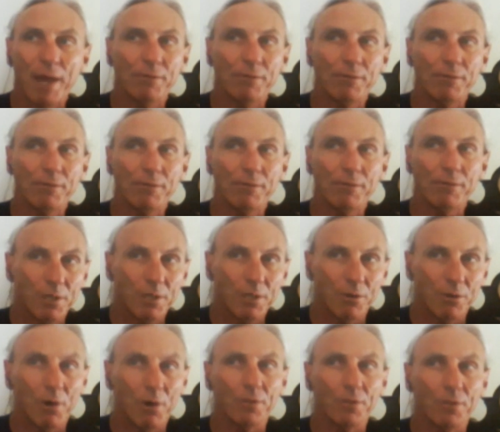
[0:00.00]
So if you
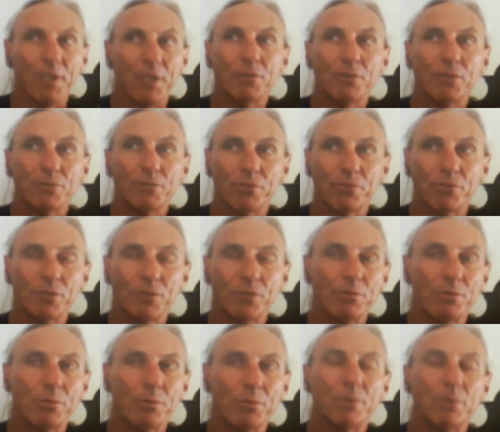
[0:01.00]
haven't treated all the
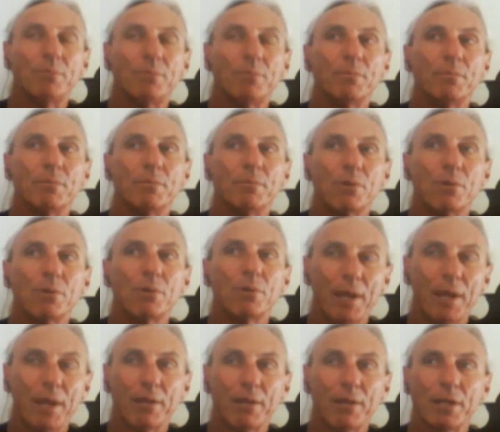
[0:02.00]
issues in your
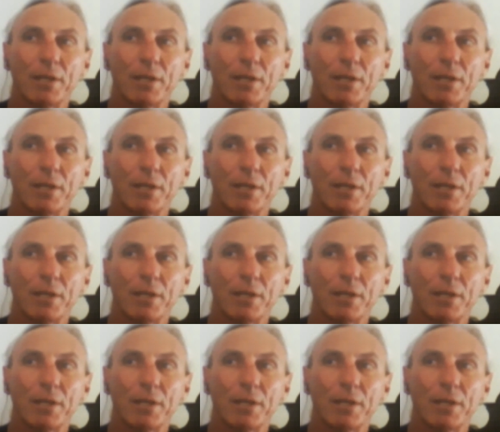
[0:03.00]
room